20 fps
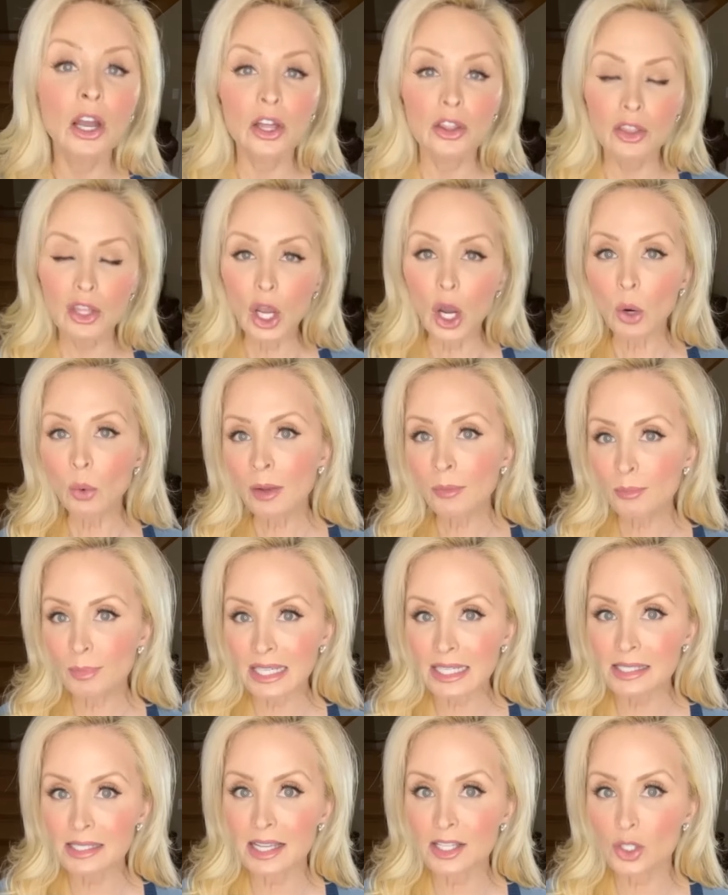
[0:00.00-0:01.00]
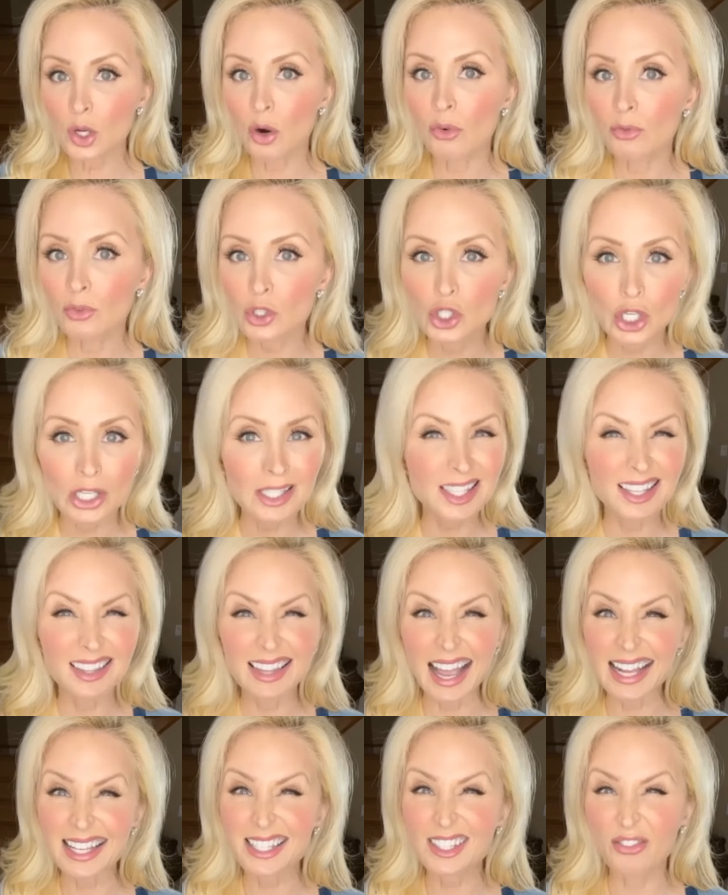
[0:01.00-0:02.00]
The OMB says over just the
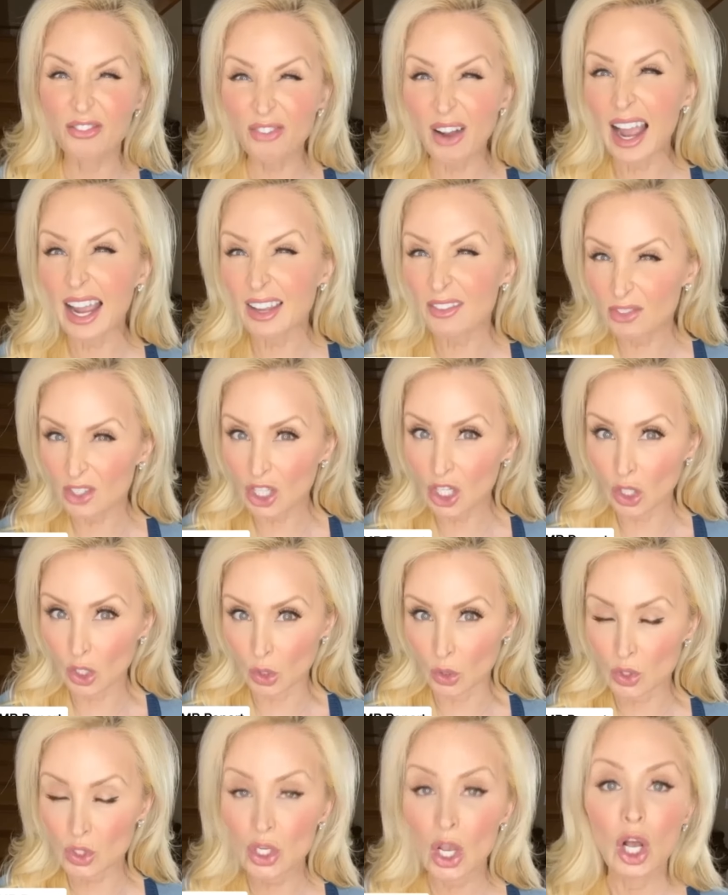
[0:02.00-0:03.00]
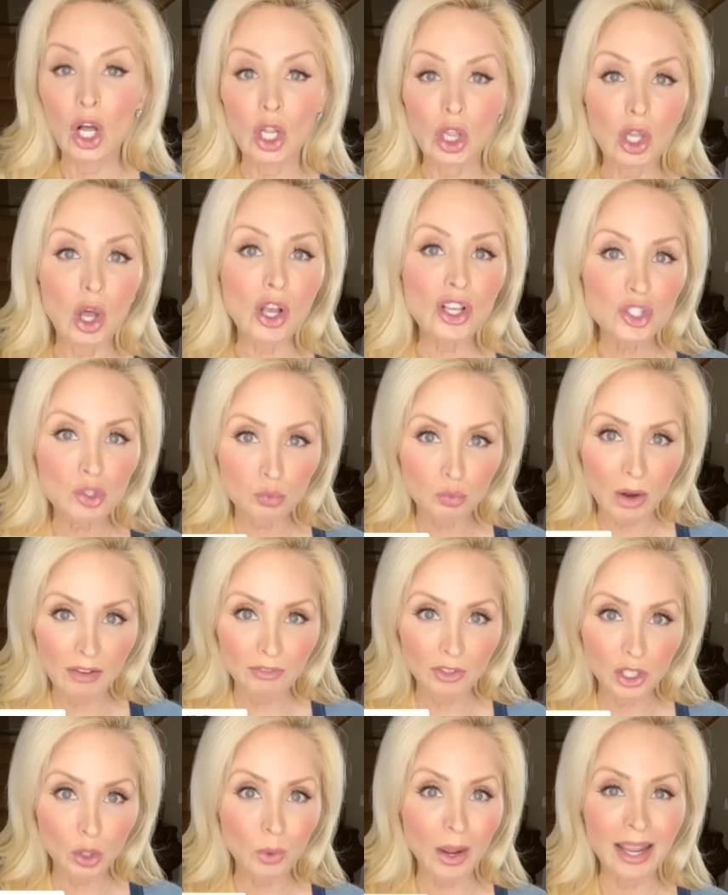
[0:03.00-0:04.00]
last five years, lost
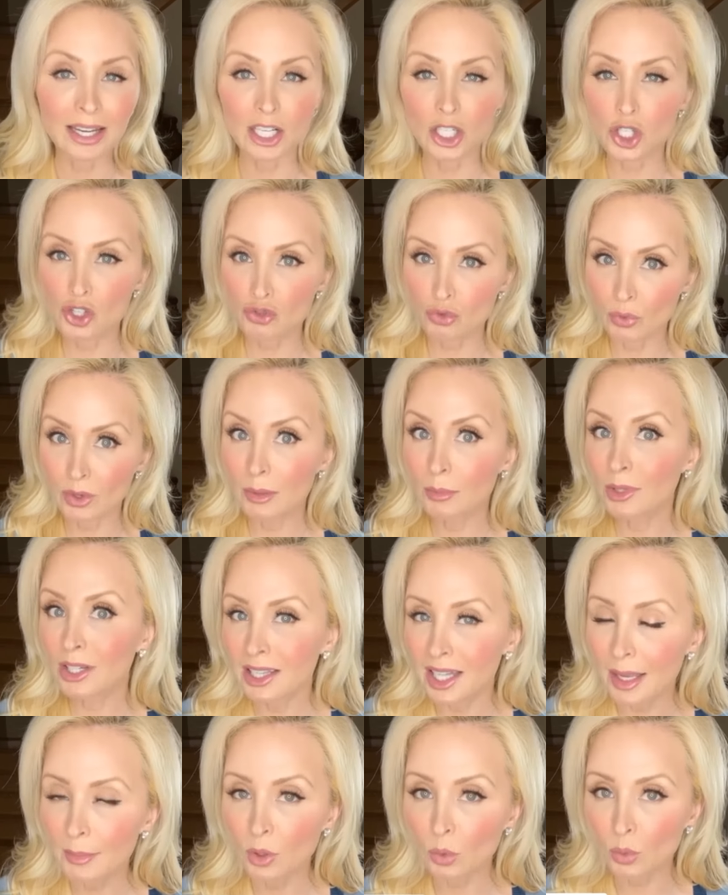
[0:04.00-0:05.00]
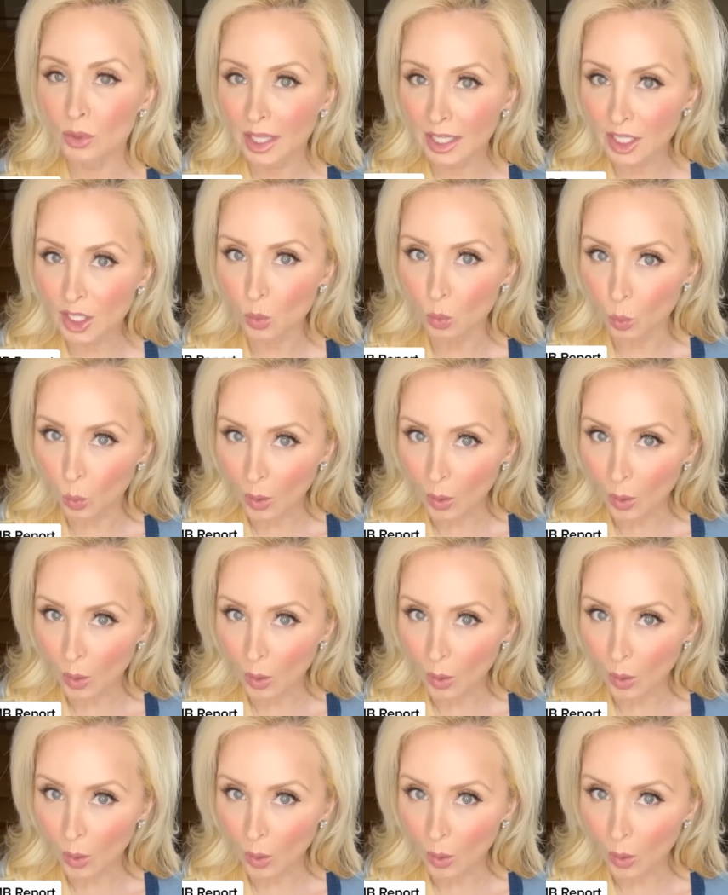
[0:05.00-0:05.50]
revenue and extreme climate related